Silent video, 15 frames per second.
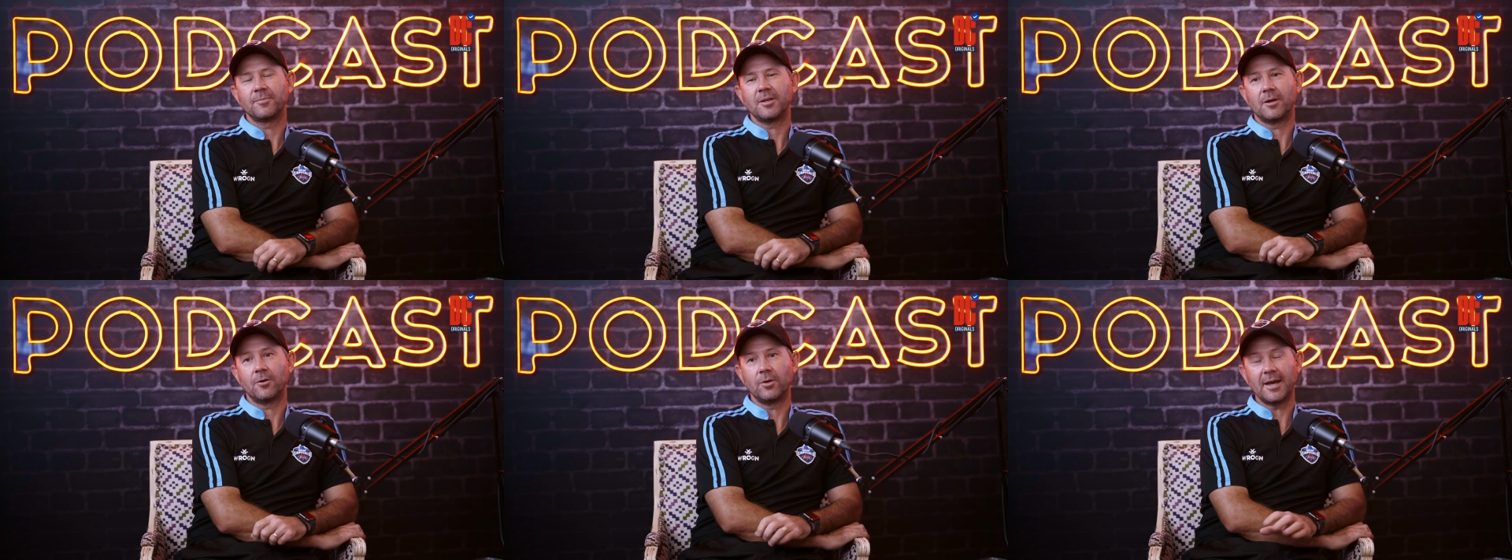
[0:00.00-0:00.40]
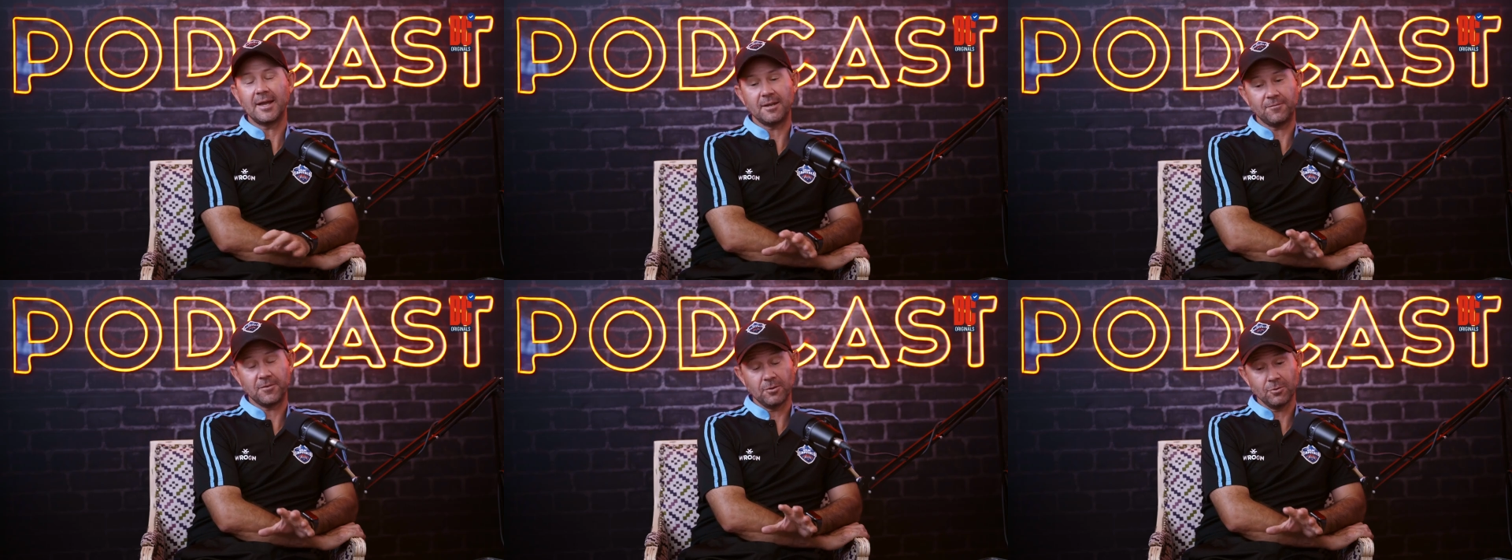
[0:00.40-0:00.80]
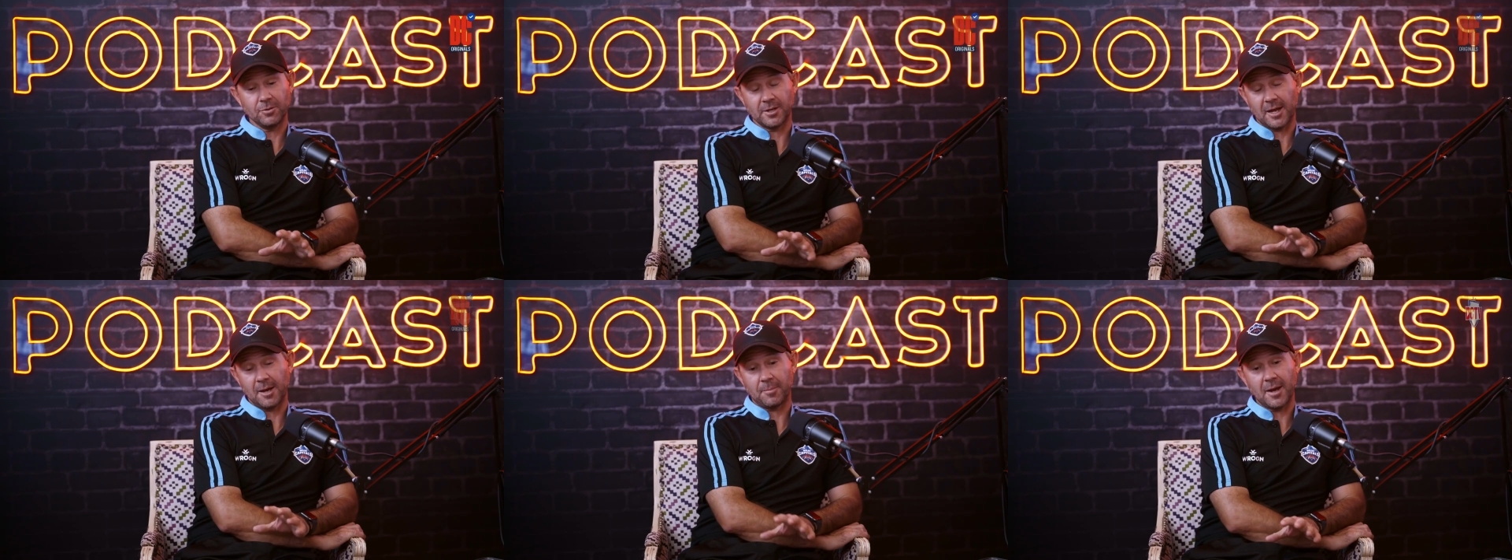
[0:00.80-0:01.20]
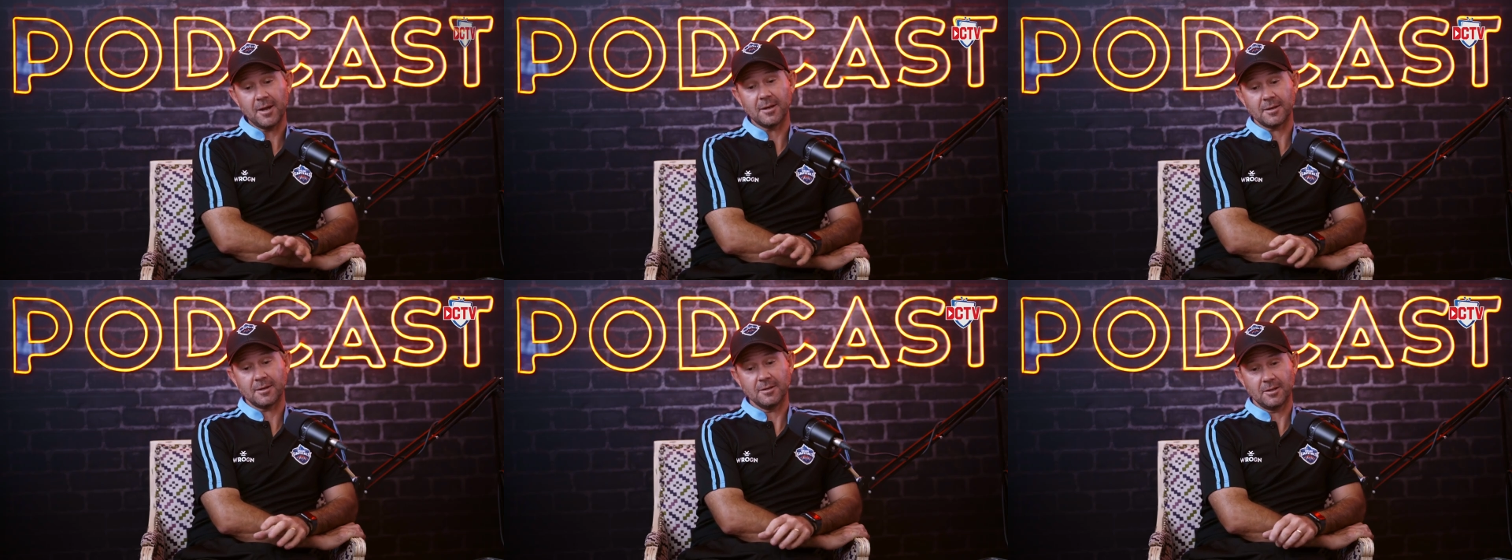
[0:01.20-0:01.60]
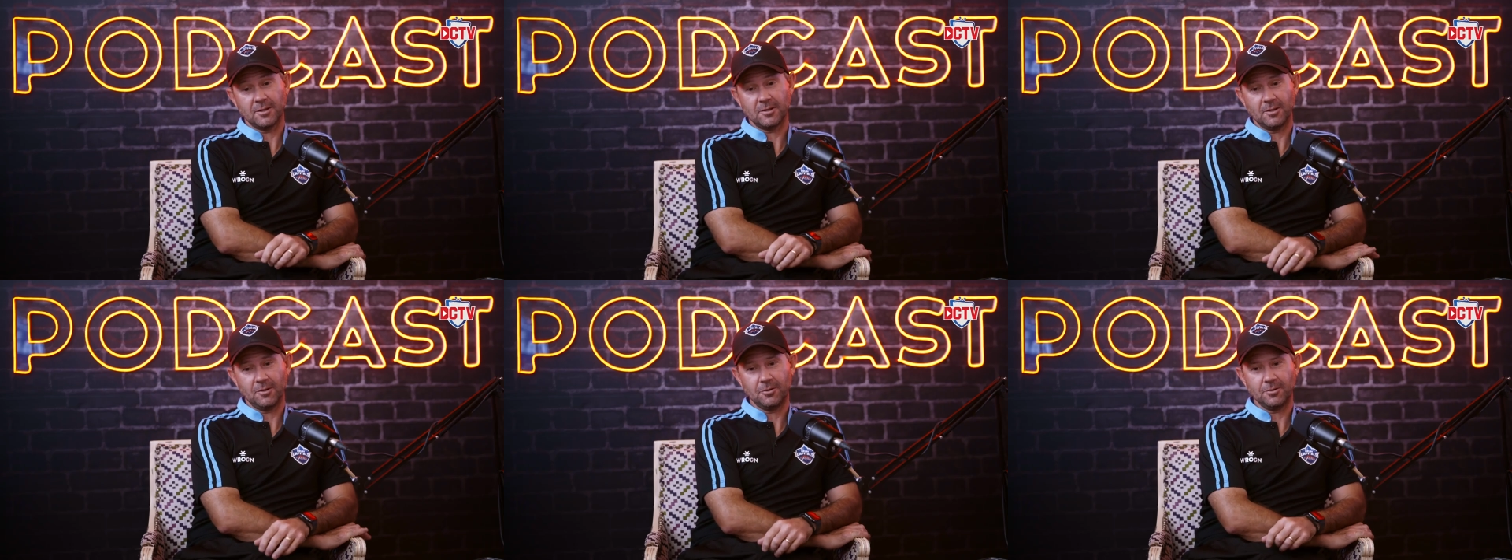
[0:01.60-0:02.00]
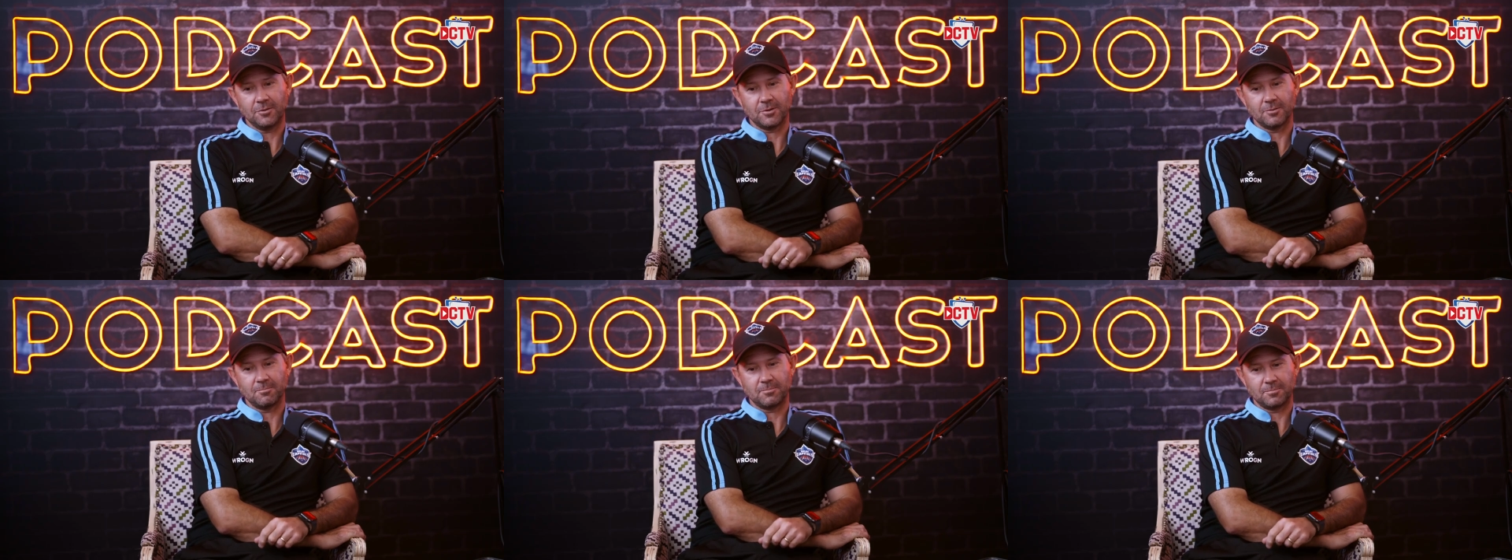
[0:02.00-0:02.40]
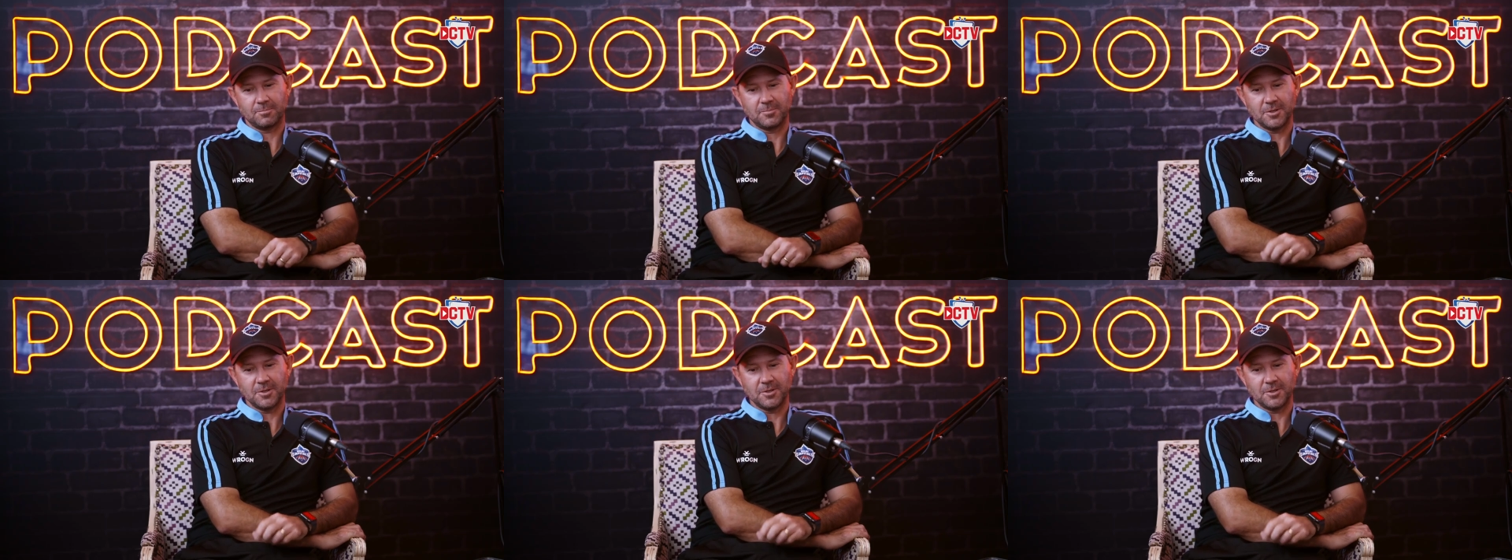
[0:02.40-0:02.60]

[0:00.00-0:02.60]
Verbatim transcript: you know, and if you look at our batting, a lot of the